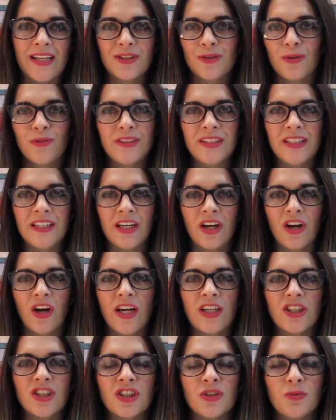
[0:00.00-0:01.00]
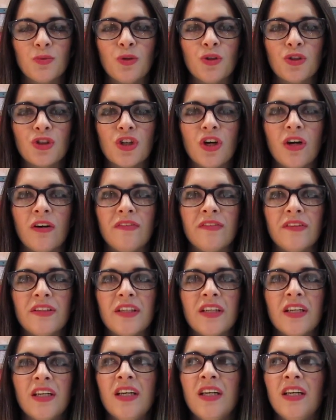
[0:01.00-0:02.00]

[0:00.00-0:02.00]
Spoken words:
So obviously the client just walked off, and,